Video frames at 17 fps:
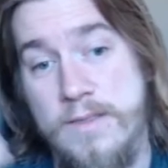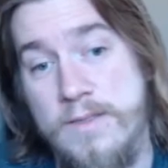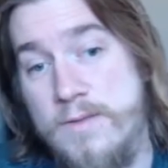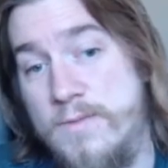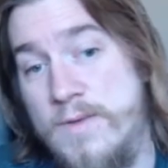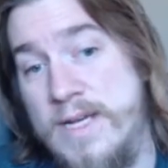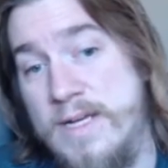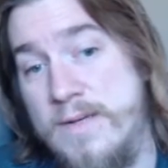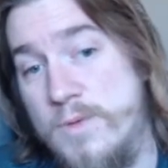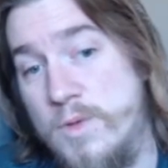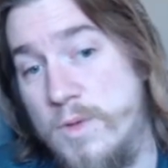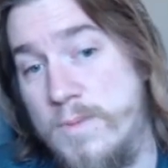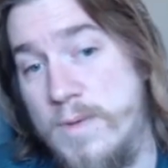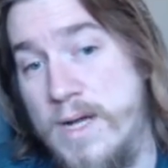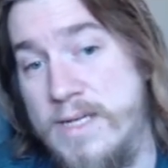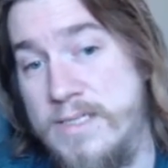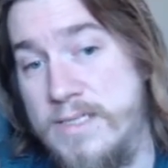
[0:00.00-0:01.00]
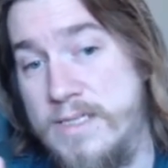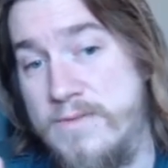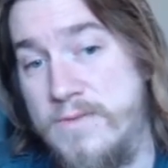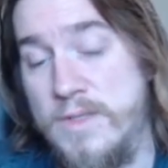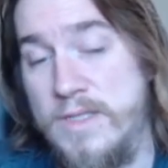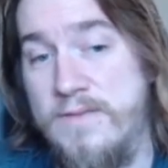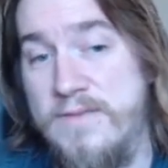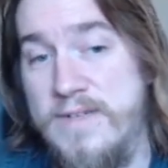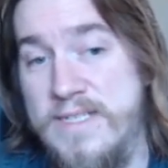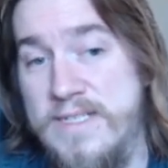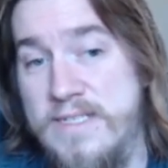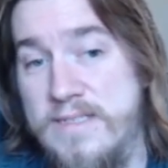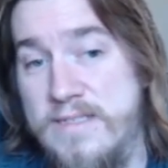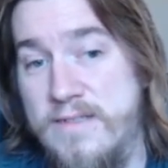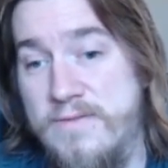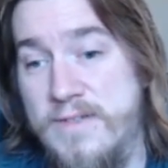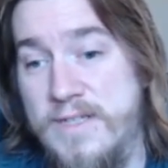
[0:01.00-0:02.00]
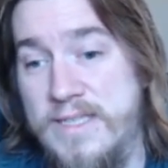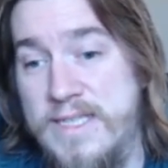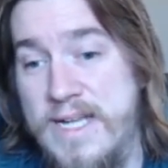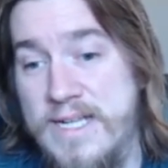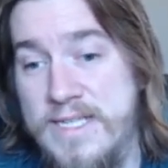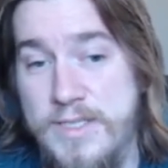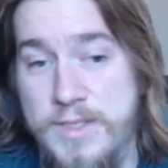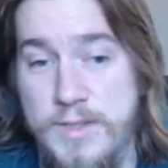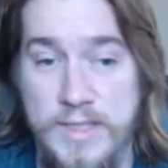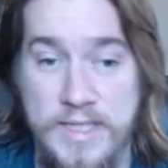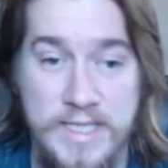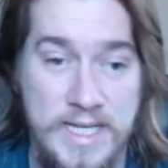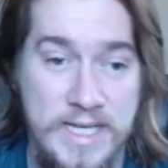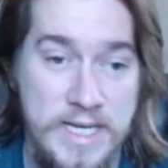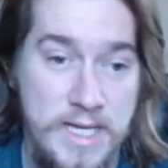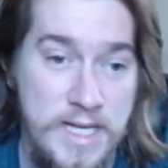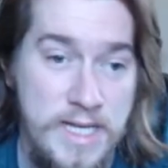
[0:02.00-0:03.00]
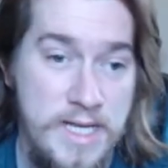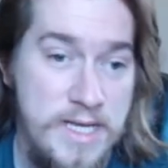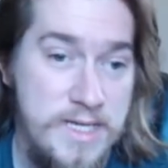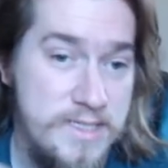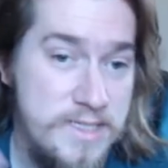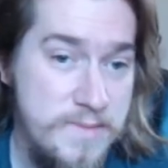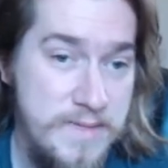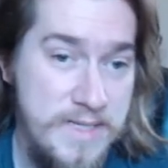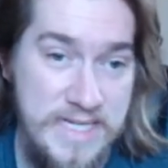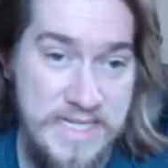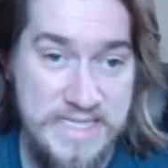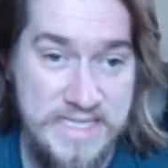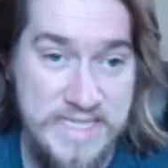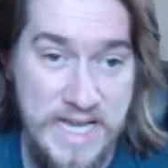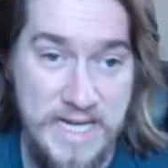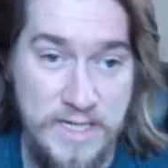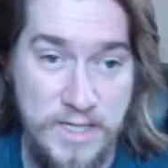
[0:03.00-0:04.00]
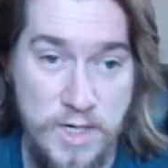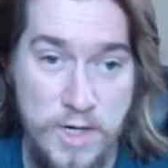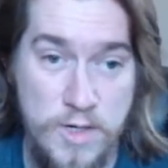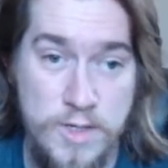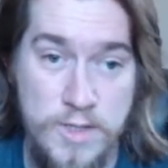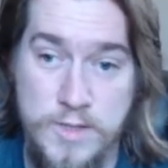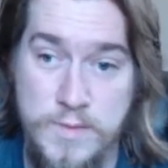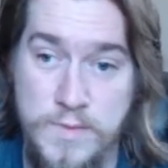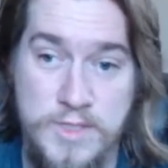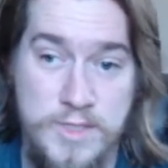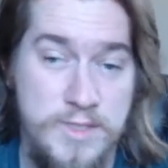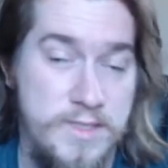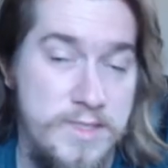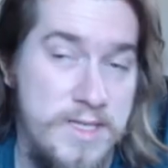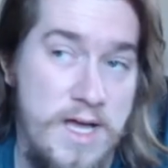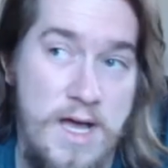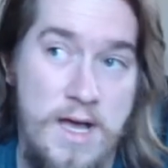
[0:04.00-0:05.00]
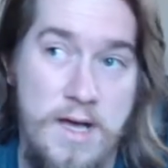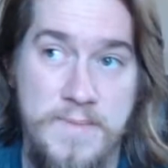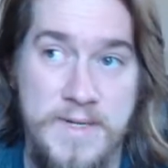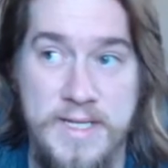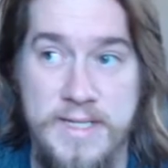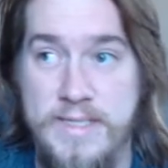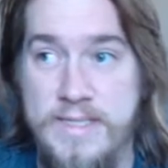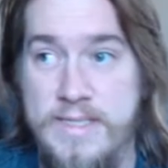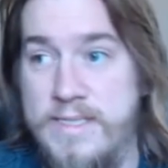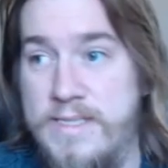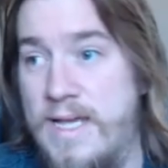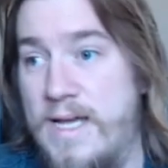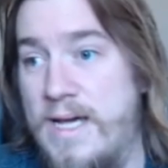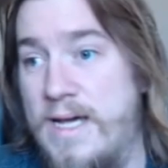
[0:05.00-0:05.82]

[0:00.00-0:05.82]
the random door prizes for the events and stuff like that. So you can get some of his signed cards, which is Ominous,